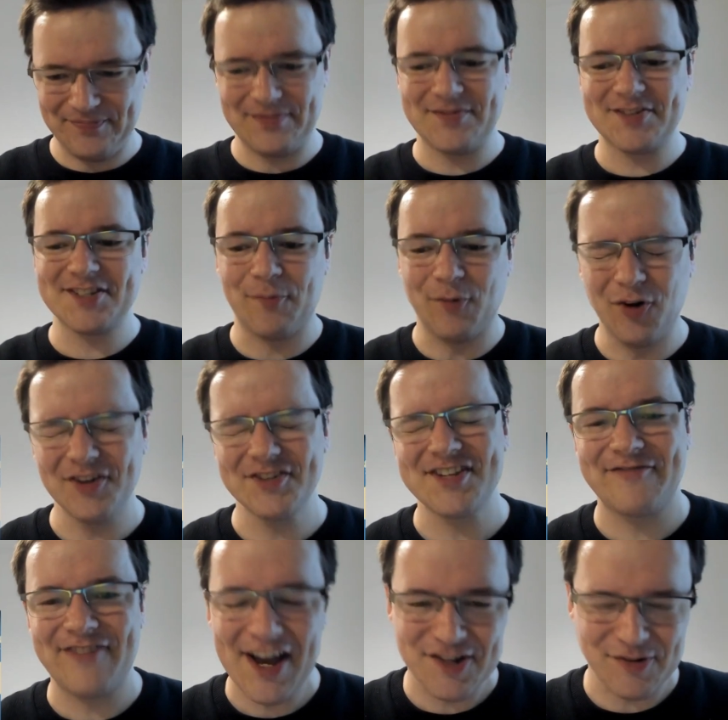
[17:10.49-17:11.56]
somewhat
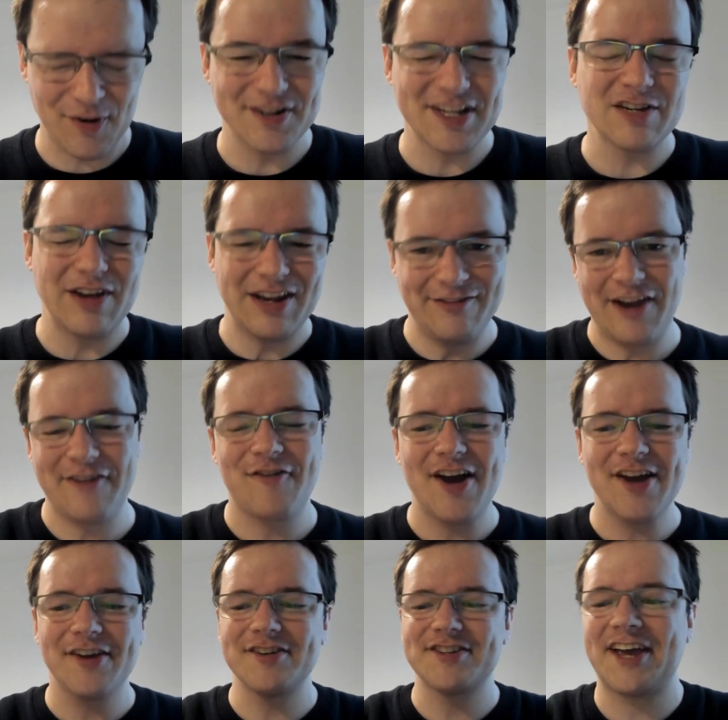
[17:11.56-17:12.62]
fascist, well, in
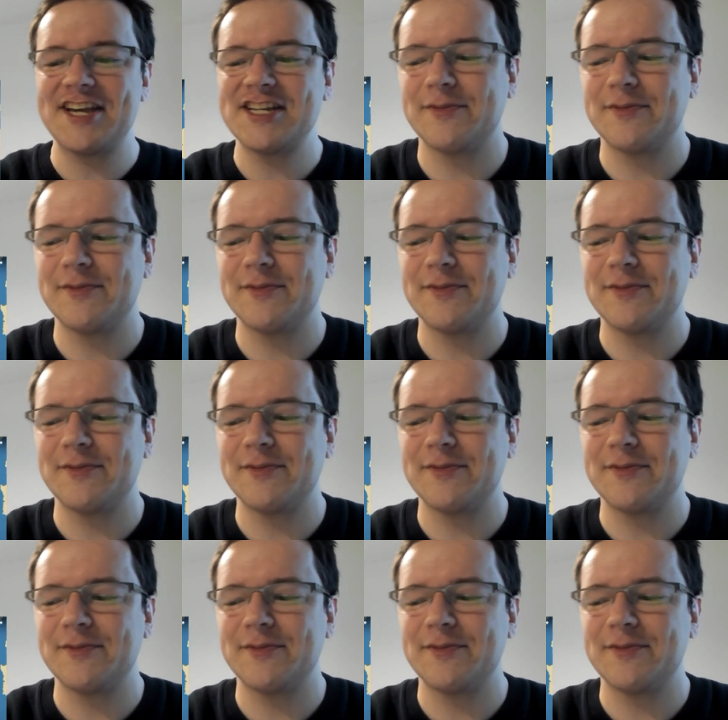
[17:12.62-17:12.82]
Franco's case,